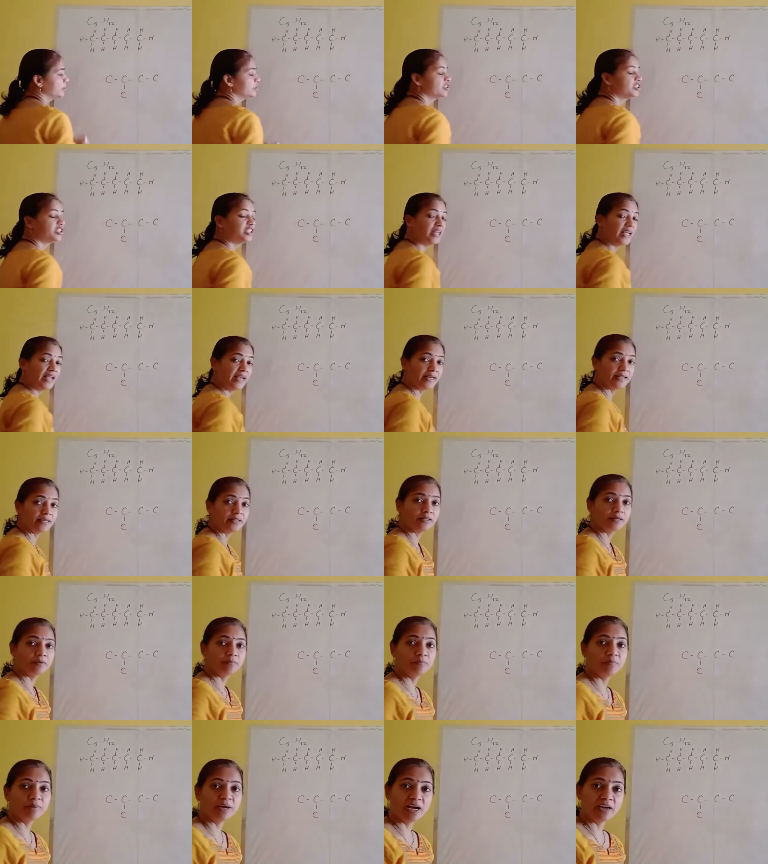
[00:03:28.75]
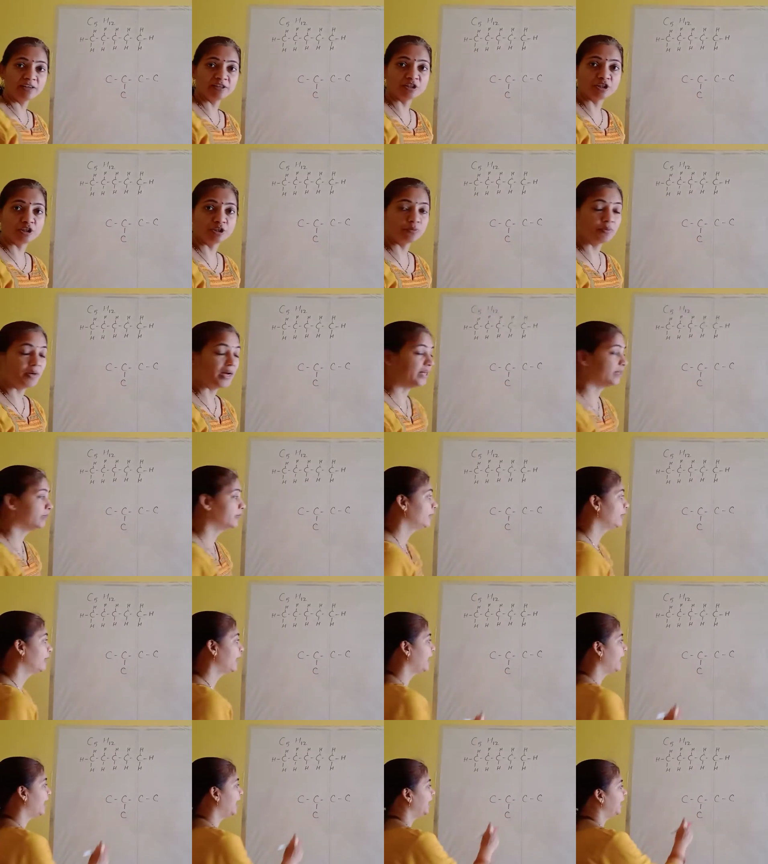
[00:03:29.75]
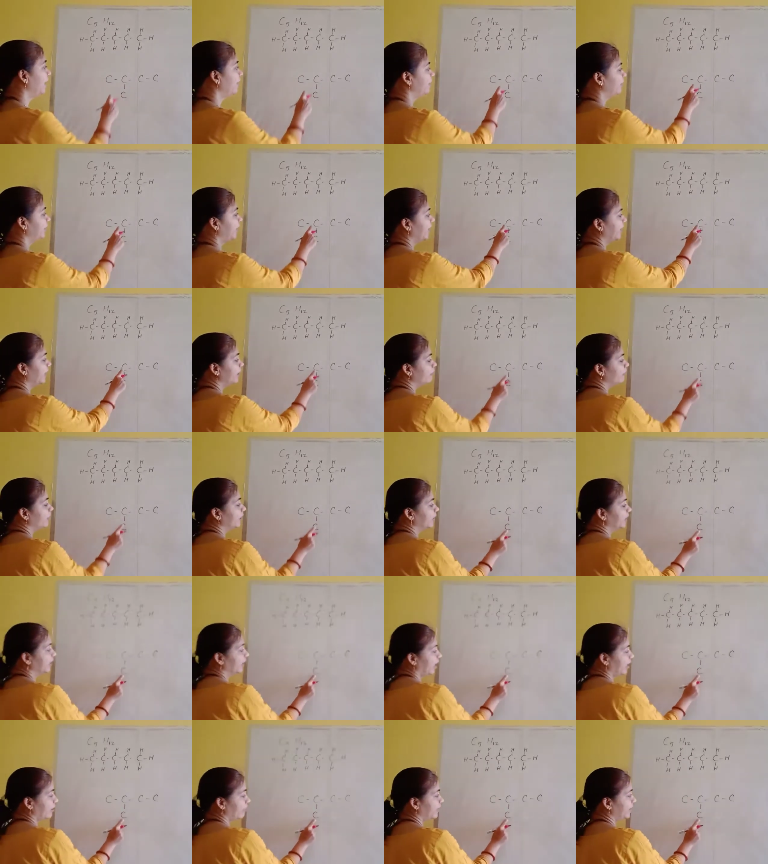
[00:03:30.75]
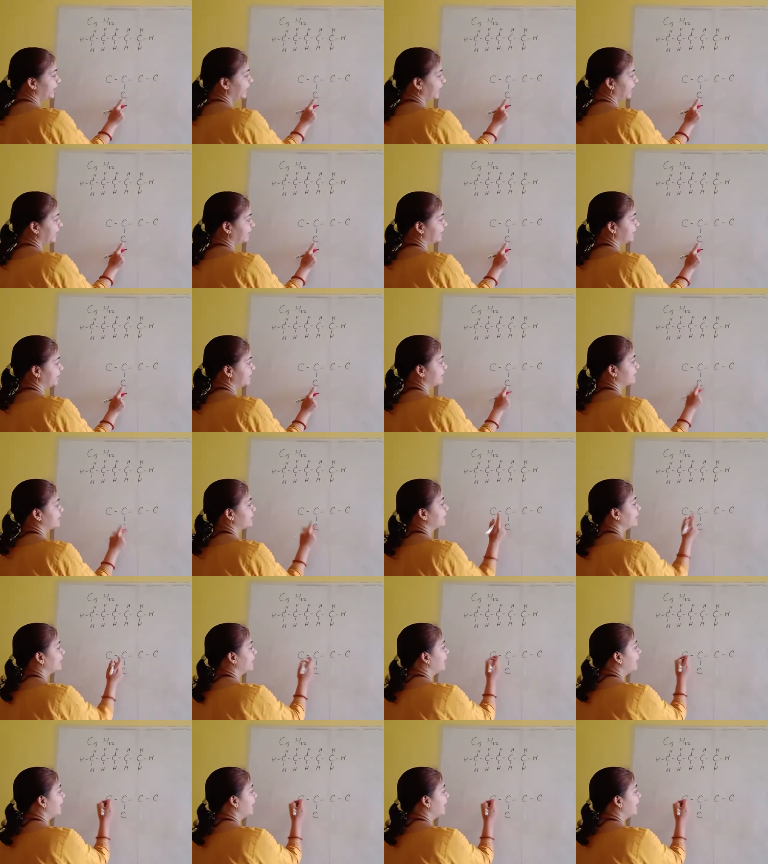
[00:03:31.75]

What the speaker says: chain, branched one. I have taken 1 carbon like this.